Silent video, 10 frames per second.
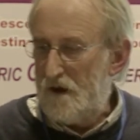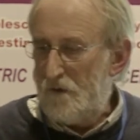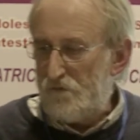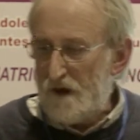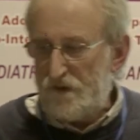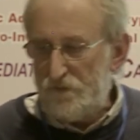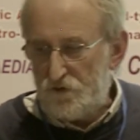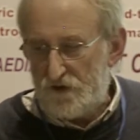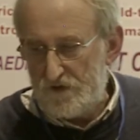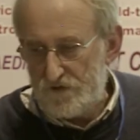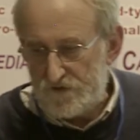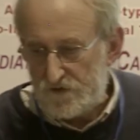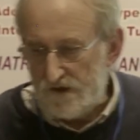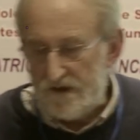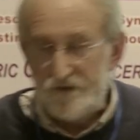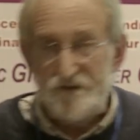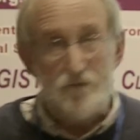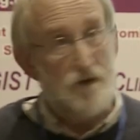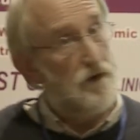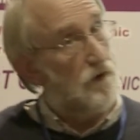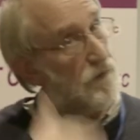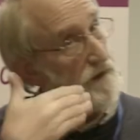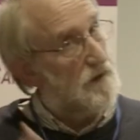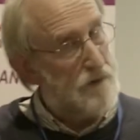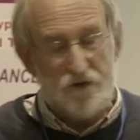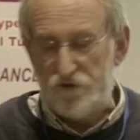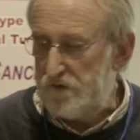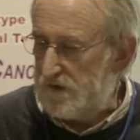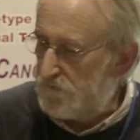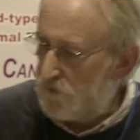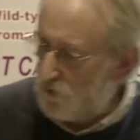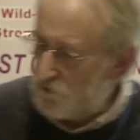Rapid mutation screening is something we could think about doing for your